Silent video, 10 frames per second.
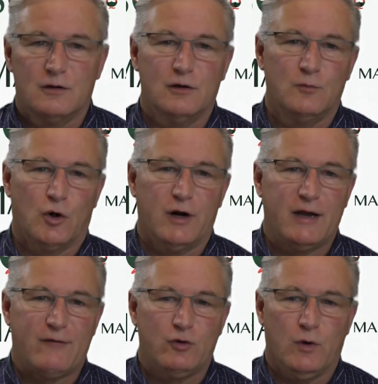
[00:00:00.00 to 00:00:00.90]
Good
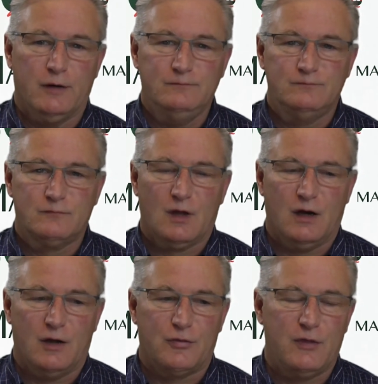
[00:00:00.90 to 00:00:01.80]
morning, everyone.
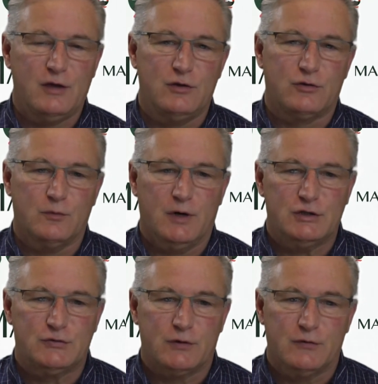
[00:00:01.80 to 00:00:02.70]
Thank you so
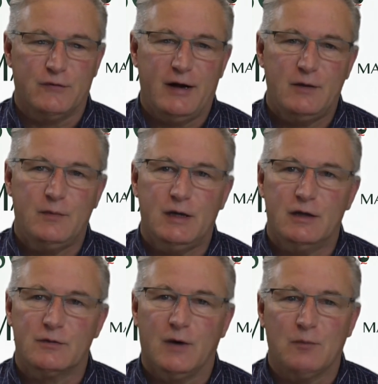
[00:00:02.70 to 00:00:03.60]
much for inviting me.
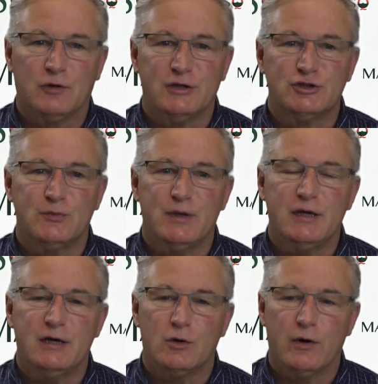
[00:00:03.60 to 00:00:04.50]
It's my pleasure to
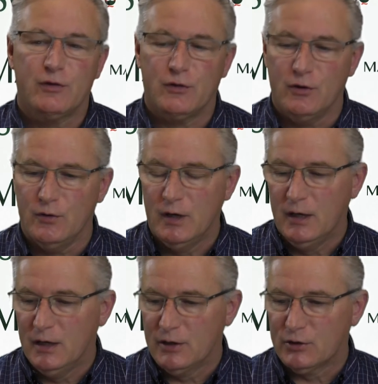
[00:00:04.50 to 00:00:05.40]
be here with you.
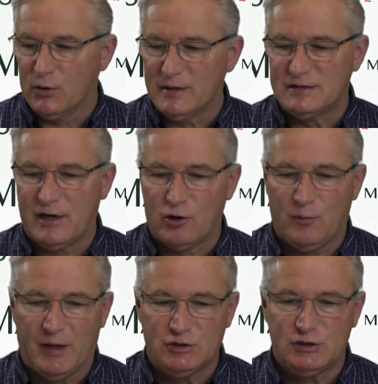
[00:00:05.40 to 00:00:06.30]
So as Daryl
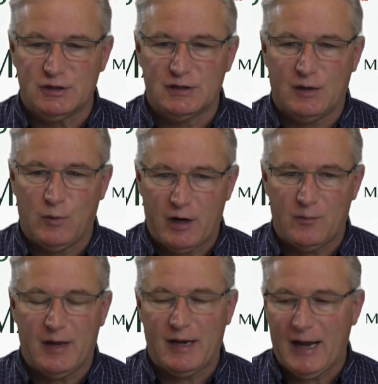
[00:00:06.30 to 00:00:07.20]
mentioned, I wear
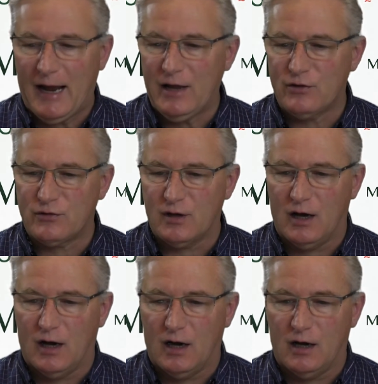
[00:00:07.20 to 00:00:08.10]
many hats.
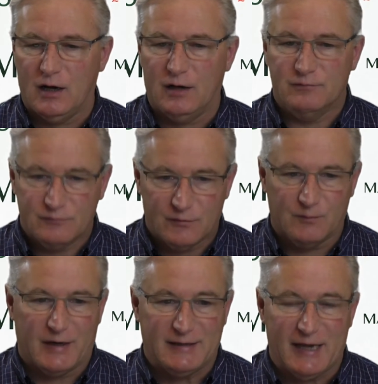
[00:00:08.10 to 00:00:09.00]

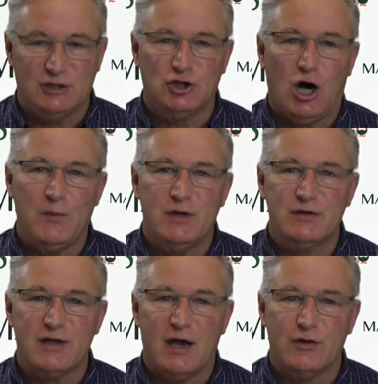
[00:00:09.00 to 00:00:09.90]
My day job
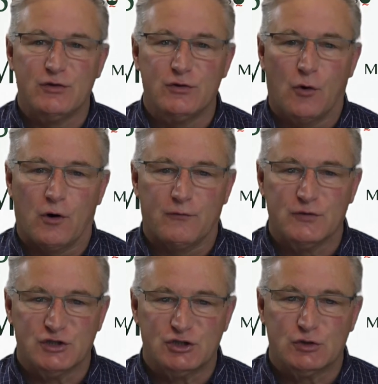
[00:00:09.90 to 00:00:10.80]
is as your
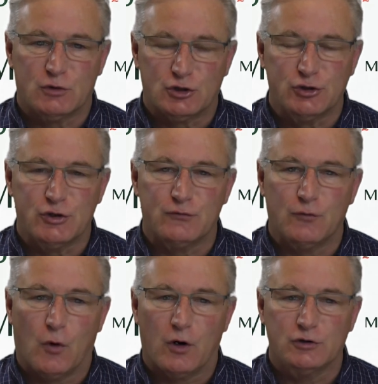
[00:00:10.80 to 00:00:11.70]
physician recruiter
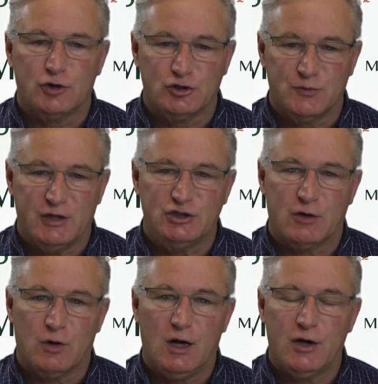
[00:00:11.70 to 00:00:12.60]
for Georgian Bay
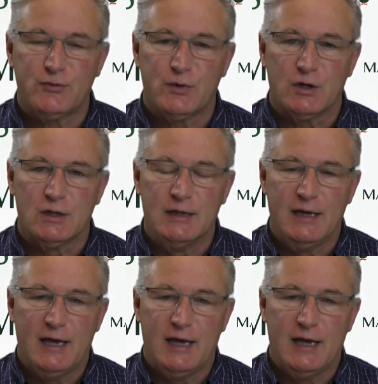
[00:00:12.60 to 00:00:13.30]
General Hospital